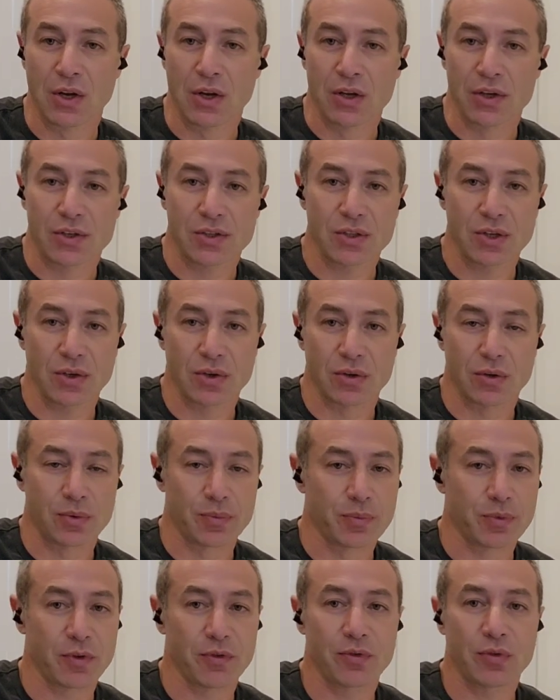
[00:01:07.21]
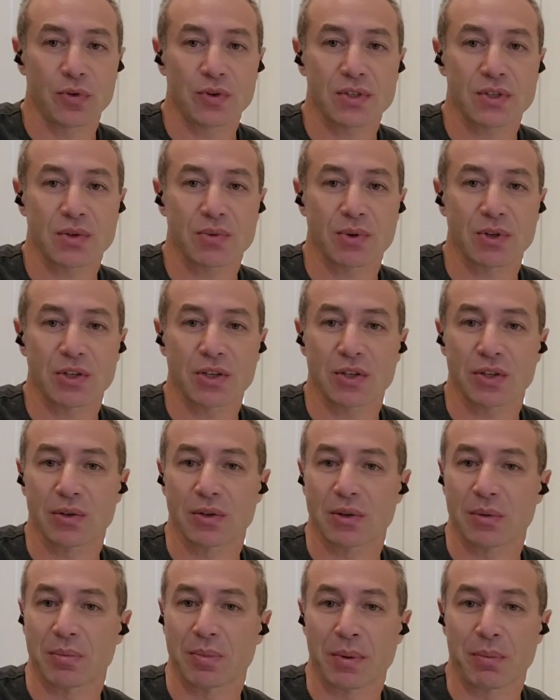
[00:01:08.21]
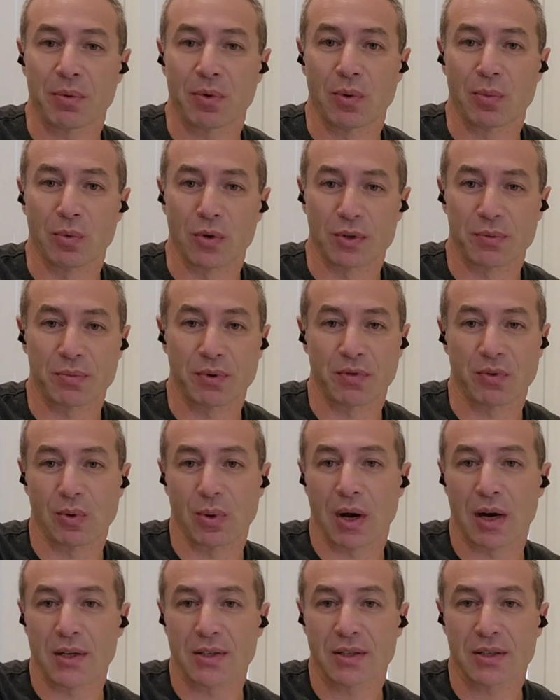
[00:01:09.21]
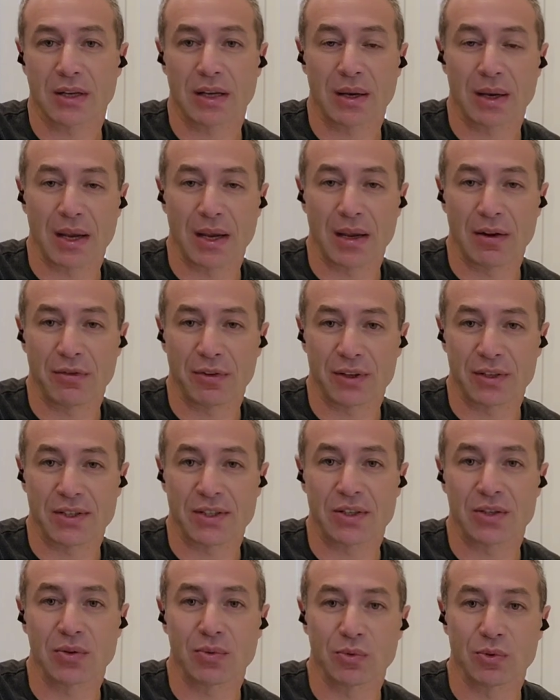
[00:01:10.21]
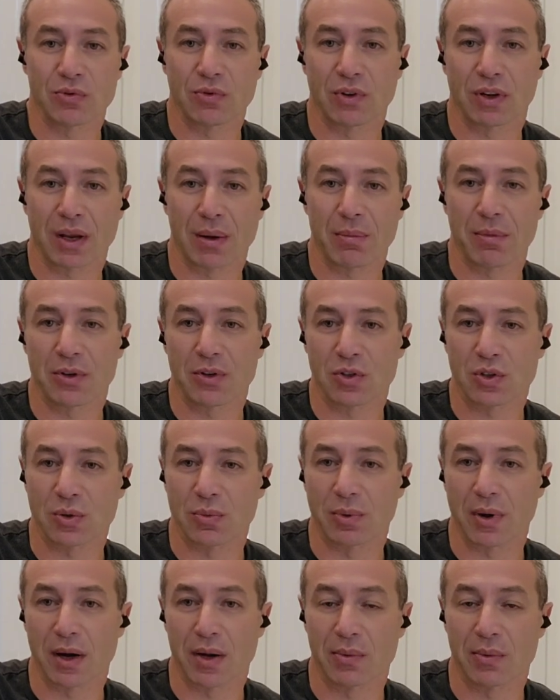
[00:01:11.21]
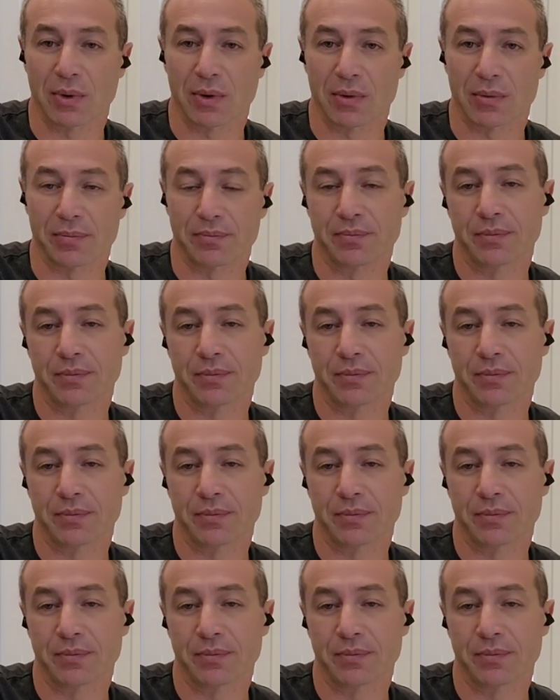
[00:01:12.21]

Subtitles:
So, first question that most people ask, if I still would recommend to buy one.